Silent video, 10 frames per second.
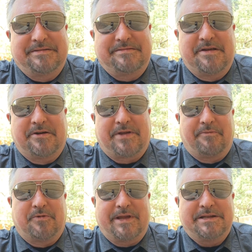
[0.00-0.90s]
Okay,
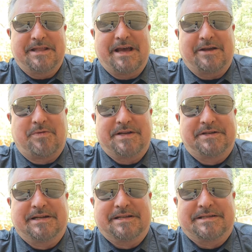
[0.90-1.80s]
we'll get to that
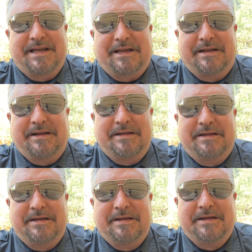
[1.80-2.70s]
question in a second.
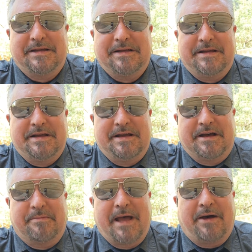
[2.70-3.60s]

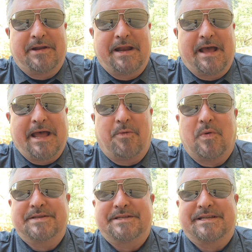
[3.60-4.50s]
How
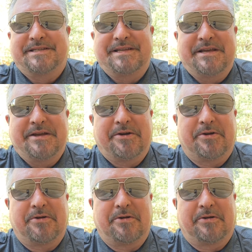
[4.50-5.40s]
was it seeing
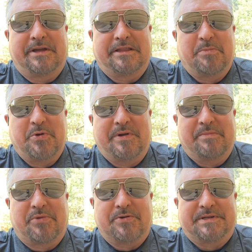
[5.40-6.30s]
her get the boot
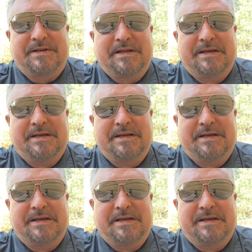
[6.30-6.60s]
in person?